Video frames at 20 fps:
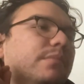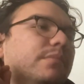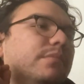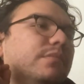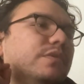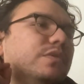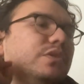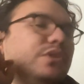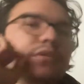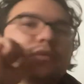
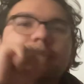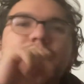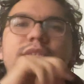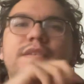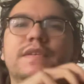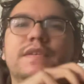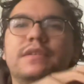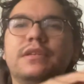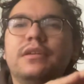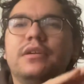So this
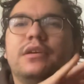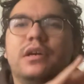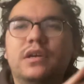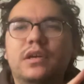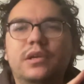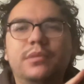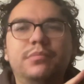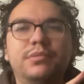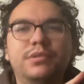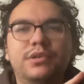isn't a
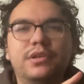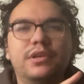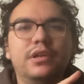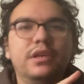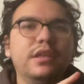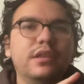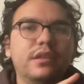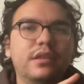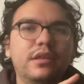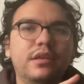comic book or
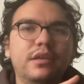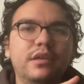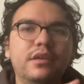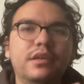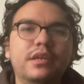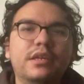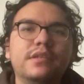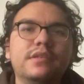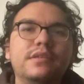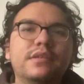anything,
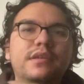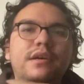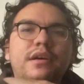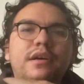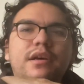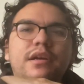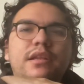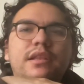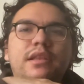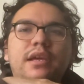it's
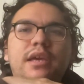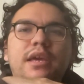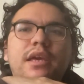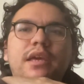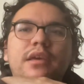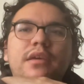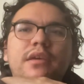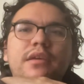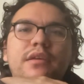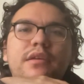not
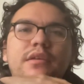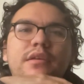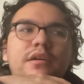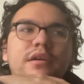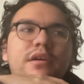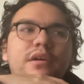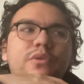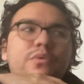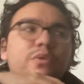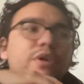like
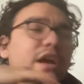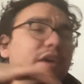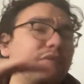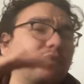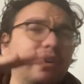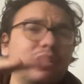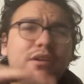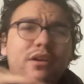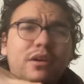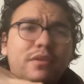a
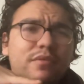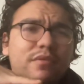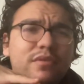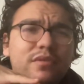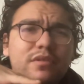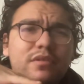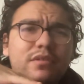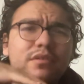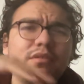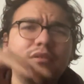graphic novel
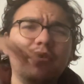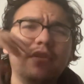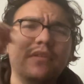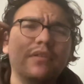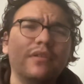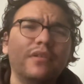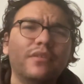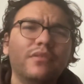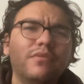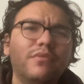
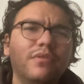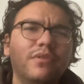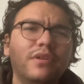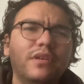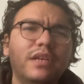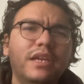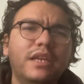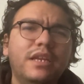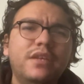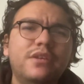
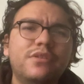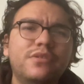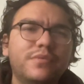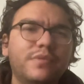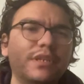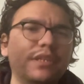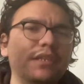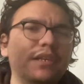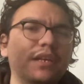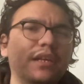or any
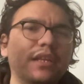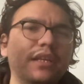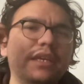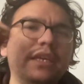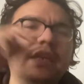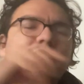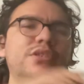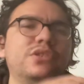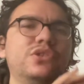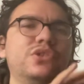storytelling,
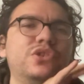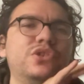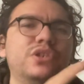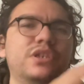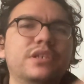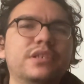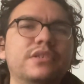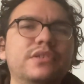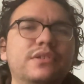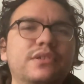it's
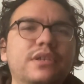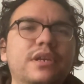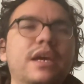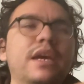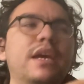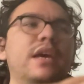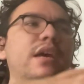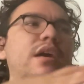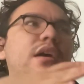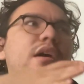just
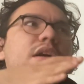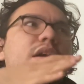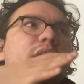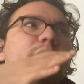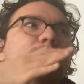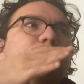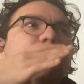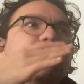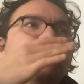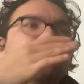a
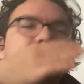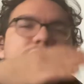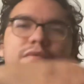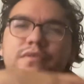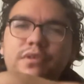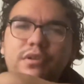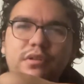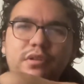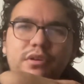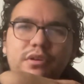
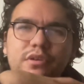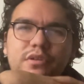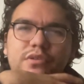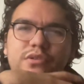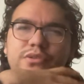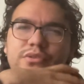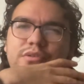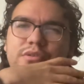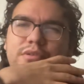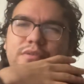portfolio
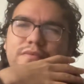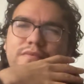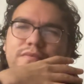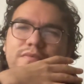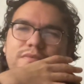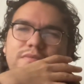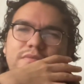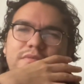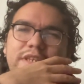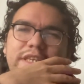sort of
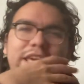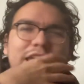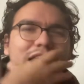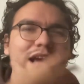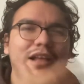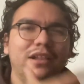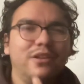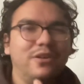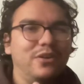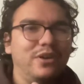
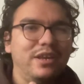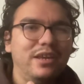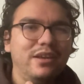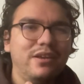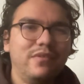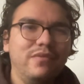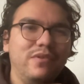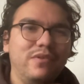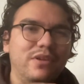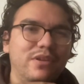gallery
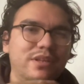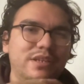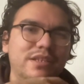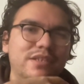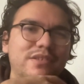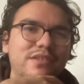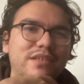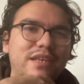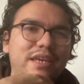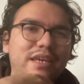of all
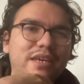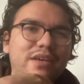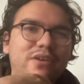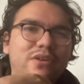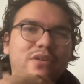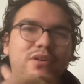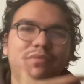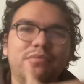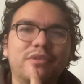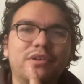his like
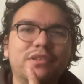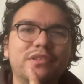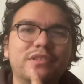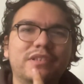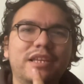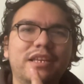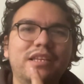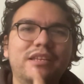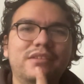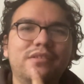artworks
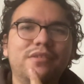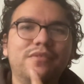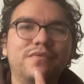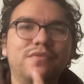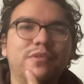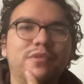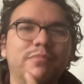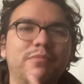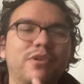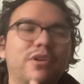that he's done
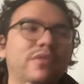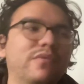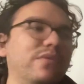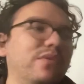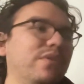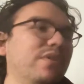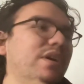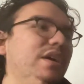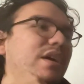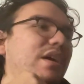for
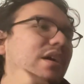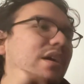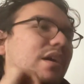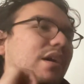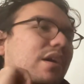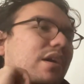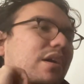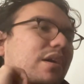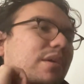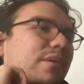Marvel.
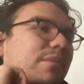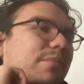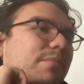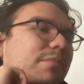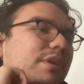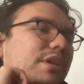Um,